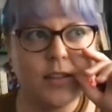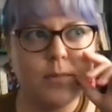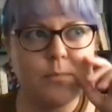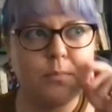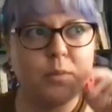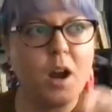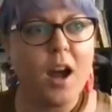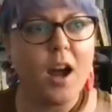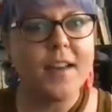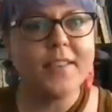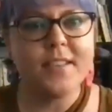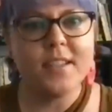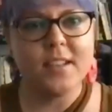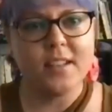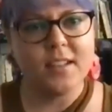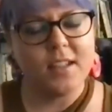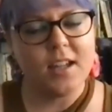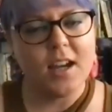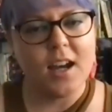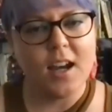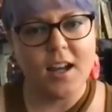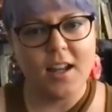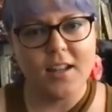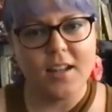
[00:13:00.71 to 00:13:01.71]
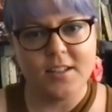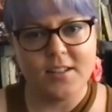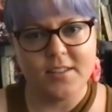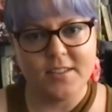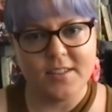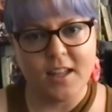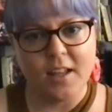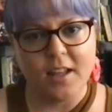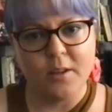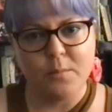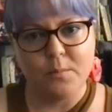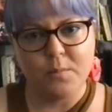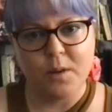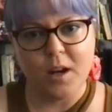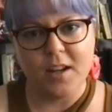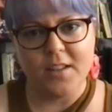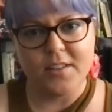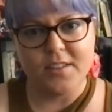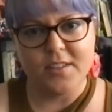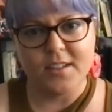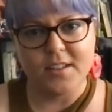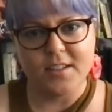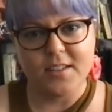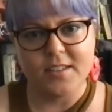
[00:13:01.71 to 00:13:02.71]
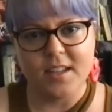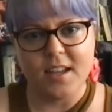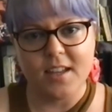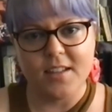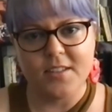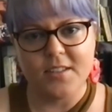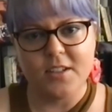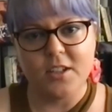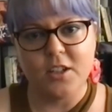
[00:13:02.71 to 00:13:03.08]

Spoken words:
surprisingly hard to celebrate success.